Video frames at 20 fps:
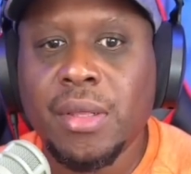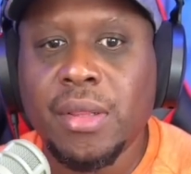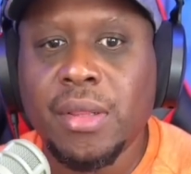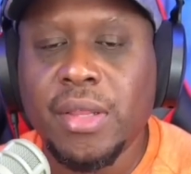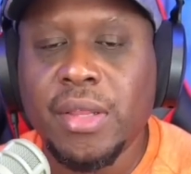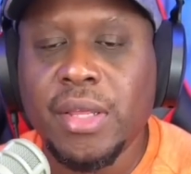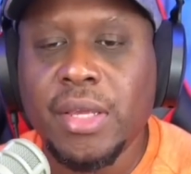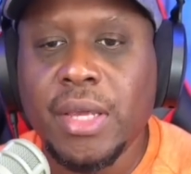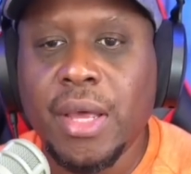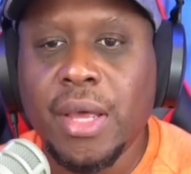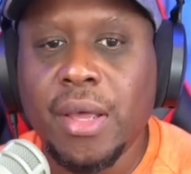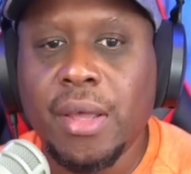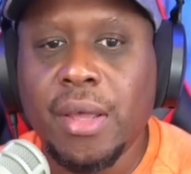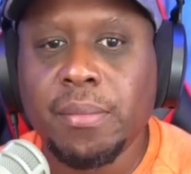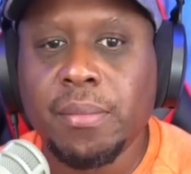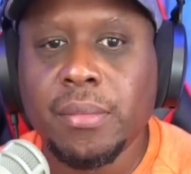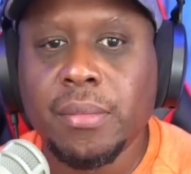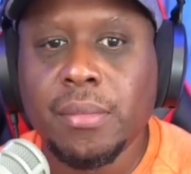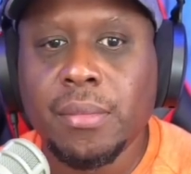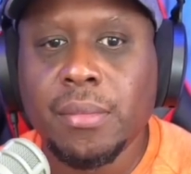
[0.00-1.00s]

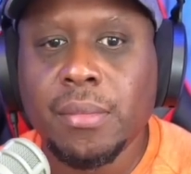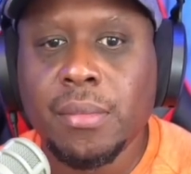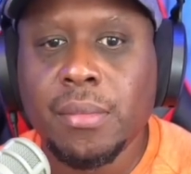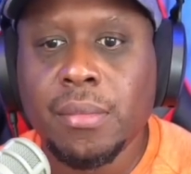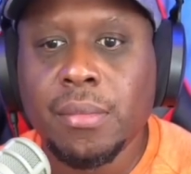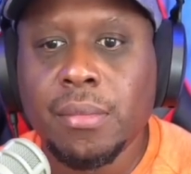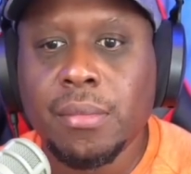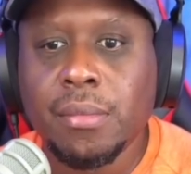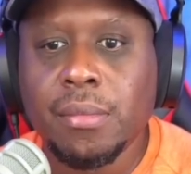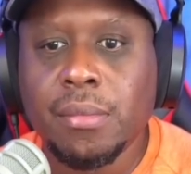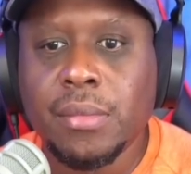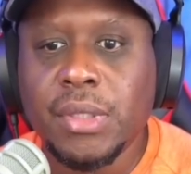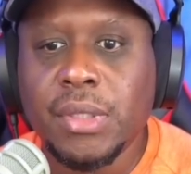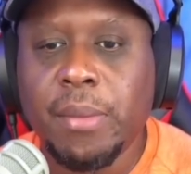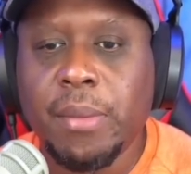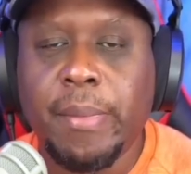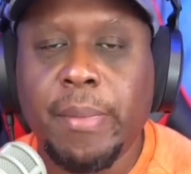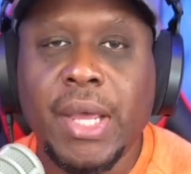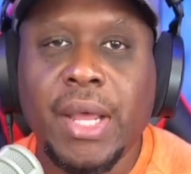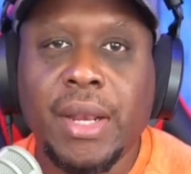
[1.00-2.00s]
the
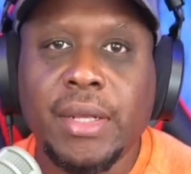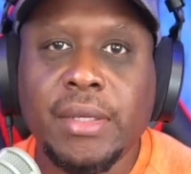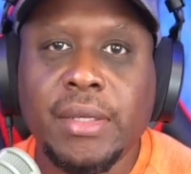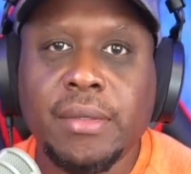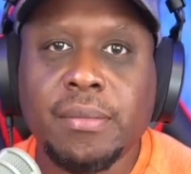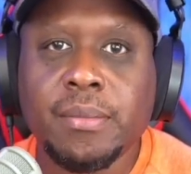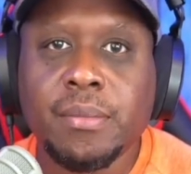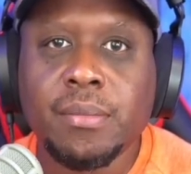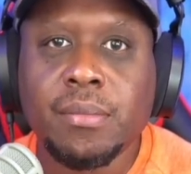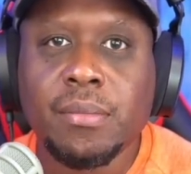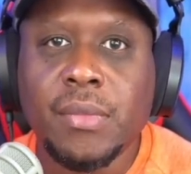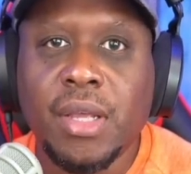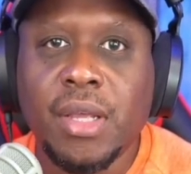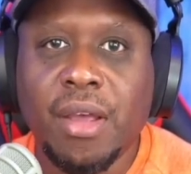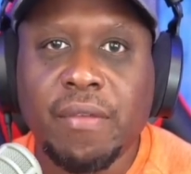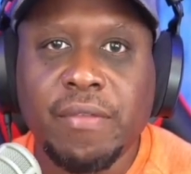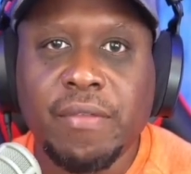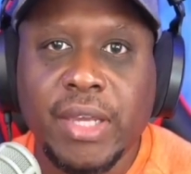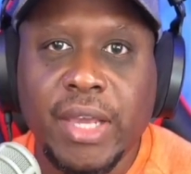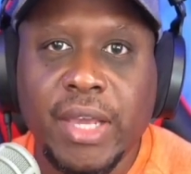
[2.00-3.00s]
belly
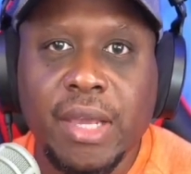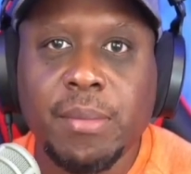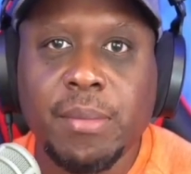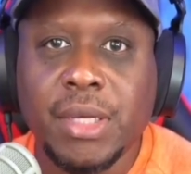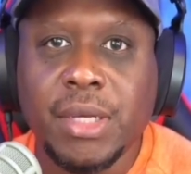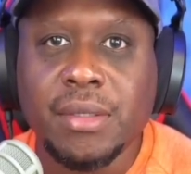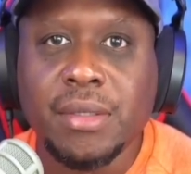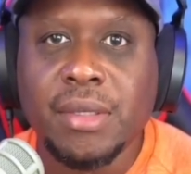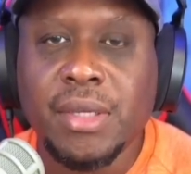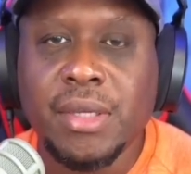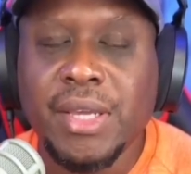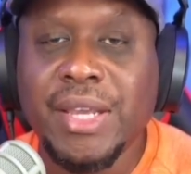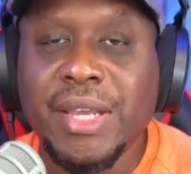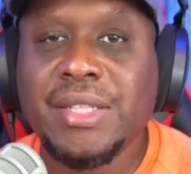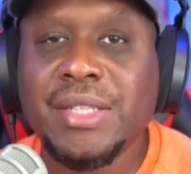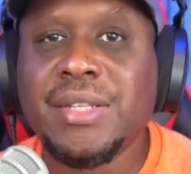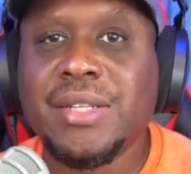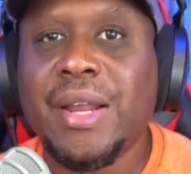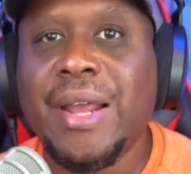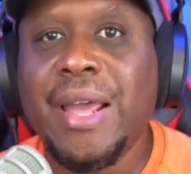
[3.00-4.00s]
of Akima.
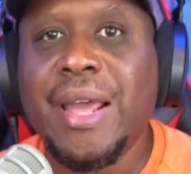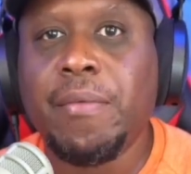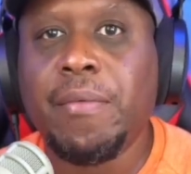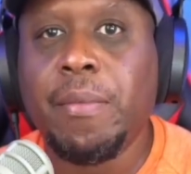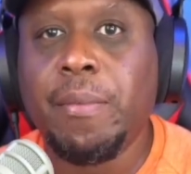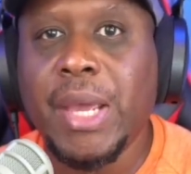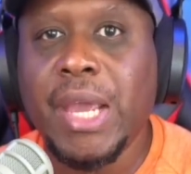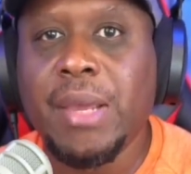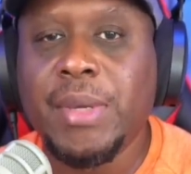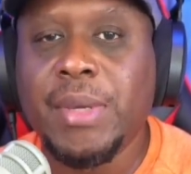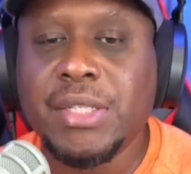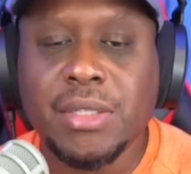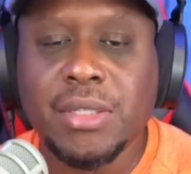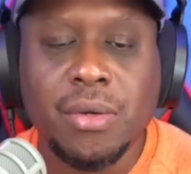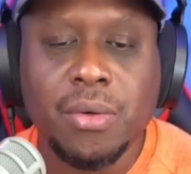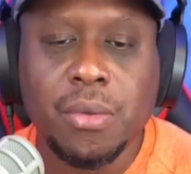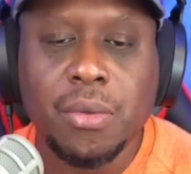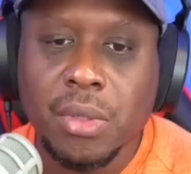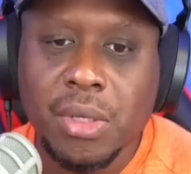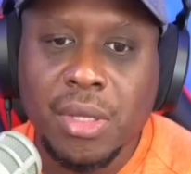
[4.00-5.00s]
He's going to have a baby.
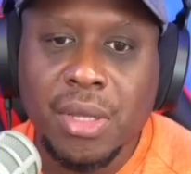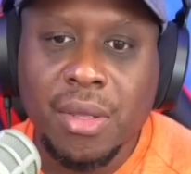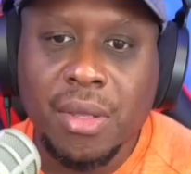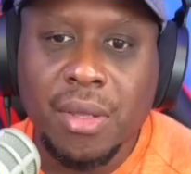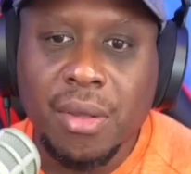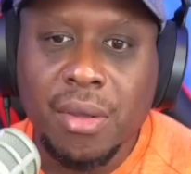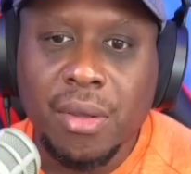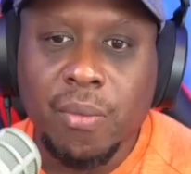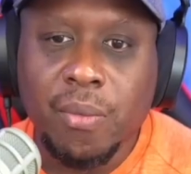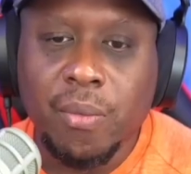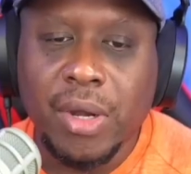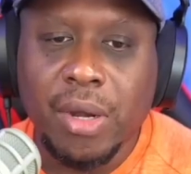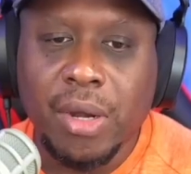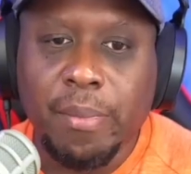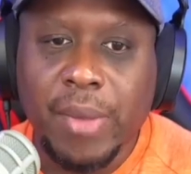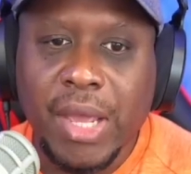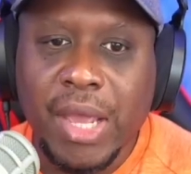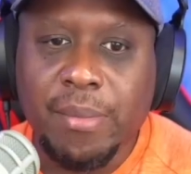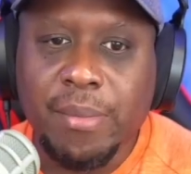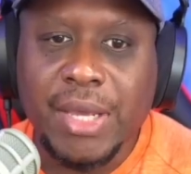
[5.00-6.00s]
So when a
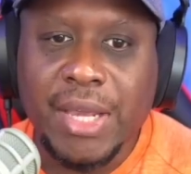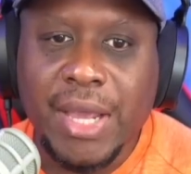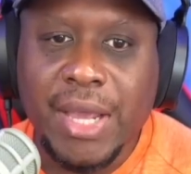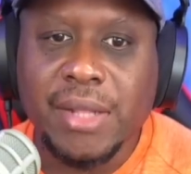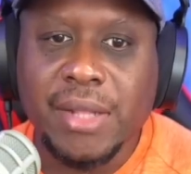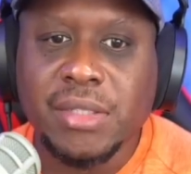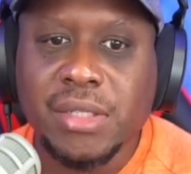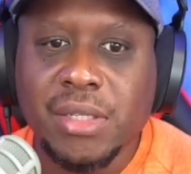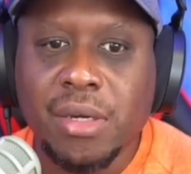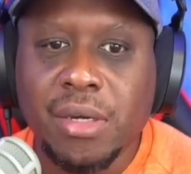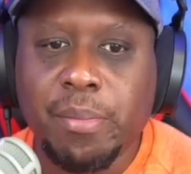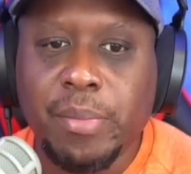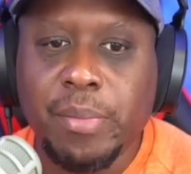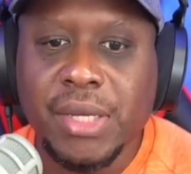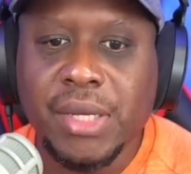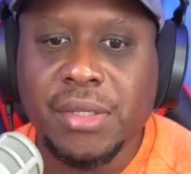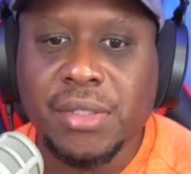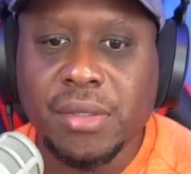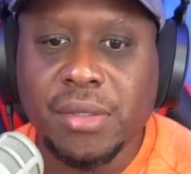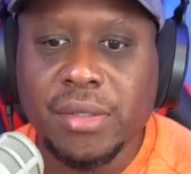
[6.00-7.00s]
baby got into the
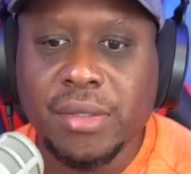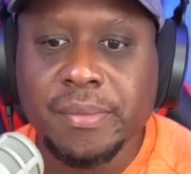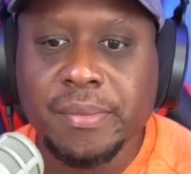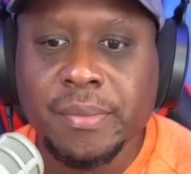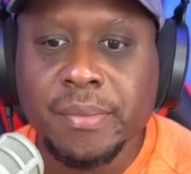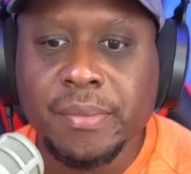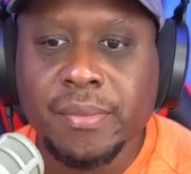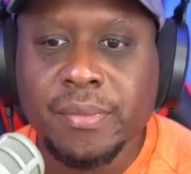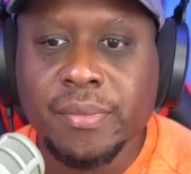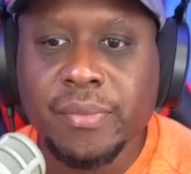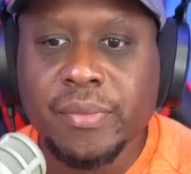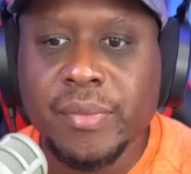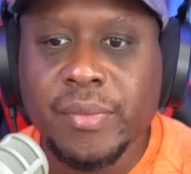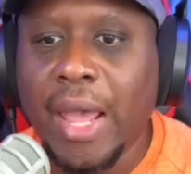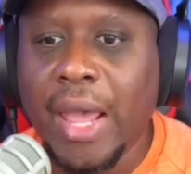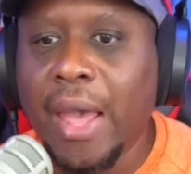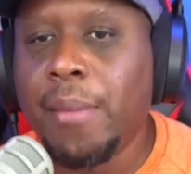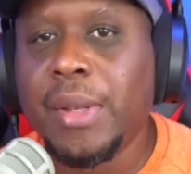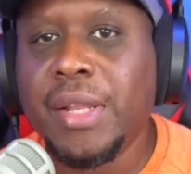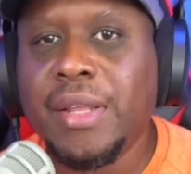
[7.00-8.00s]
picture,
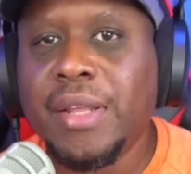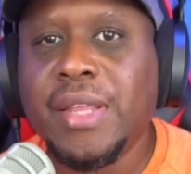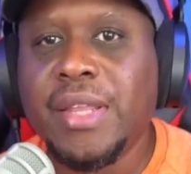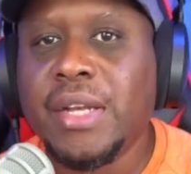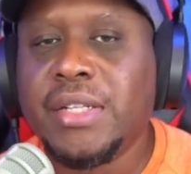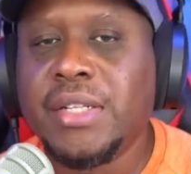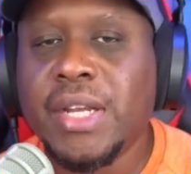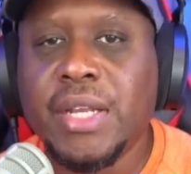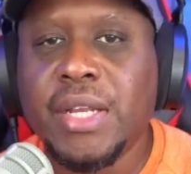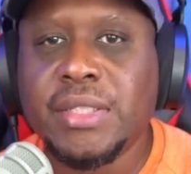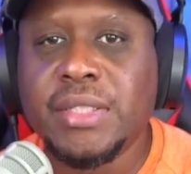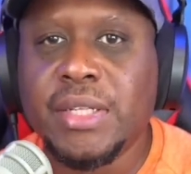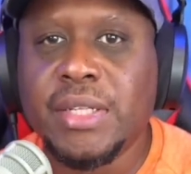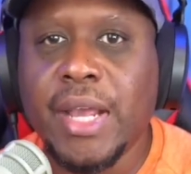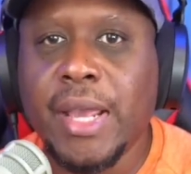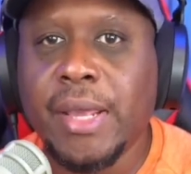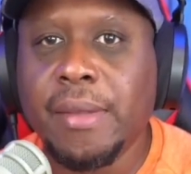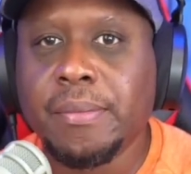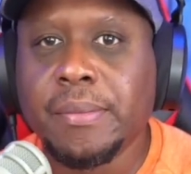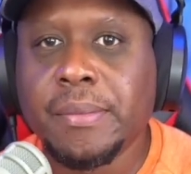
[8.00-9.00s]
I believe that changed the
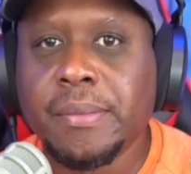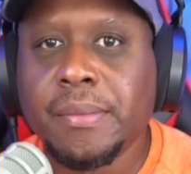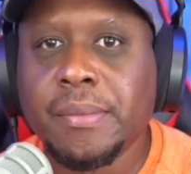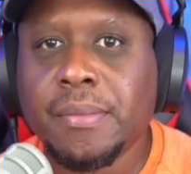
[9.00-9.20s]
game.